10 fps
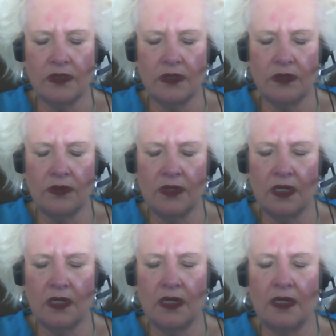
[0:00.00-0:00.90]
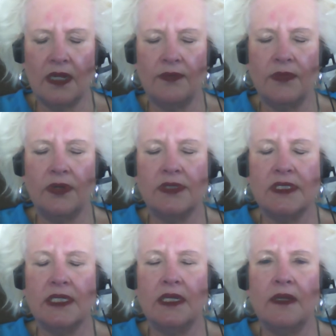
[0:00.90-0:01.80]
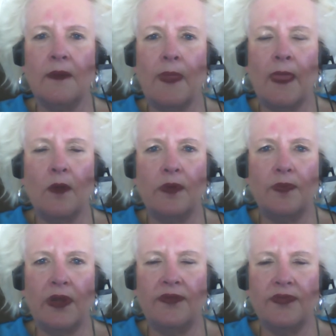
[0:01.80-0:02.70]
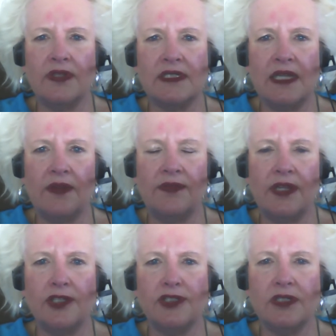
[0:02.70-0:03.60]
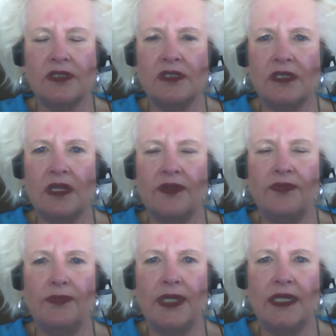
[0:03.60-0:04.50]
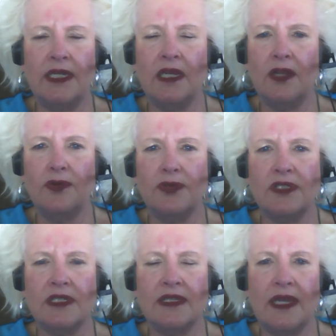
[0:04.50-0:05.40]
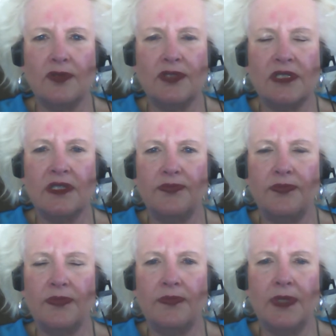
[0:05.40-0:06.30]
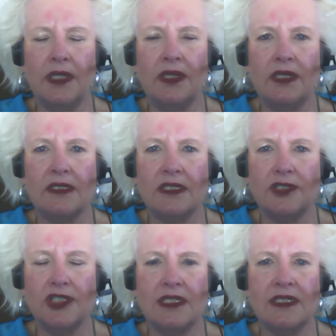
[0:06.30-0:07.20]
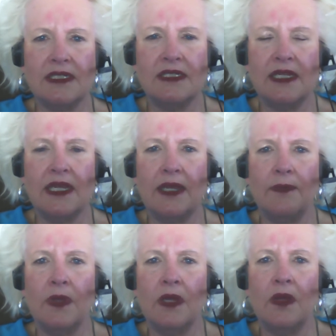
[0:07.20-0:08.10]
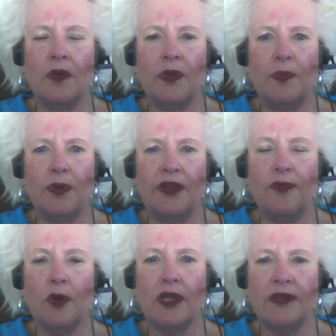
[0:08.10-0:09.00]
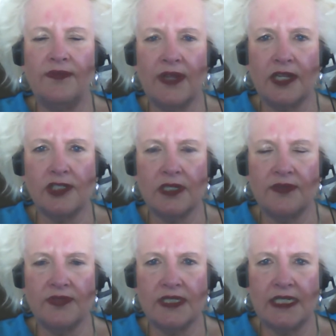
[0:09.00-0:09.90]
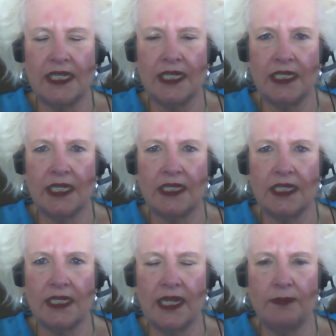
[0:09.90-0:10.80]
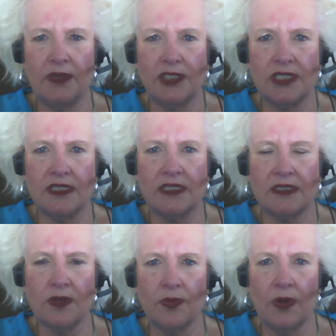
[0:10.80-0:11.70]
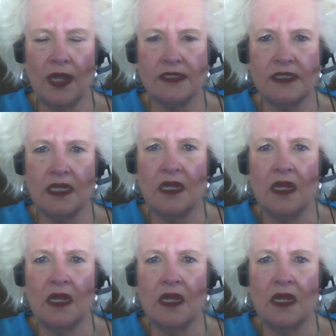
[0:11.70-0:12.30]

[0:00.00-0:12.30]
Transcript: Oh, God, have mercy. We pray for the salvation of many, hundreds and thousands and millions in Jesus' name. We pray for conviction of sin in the name of Jesus Christ.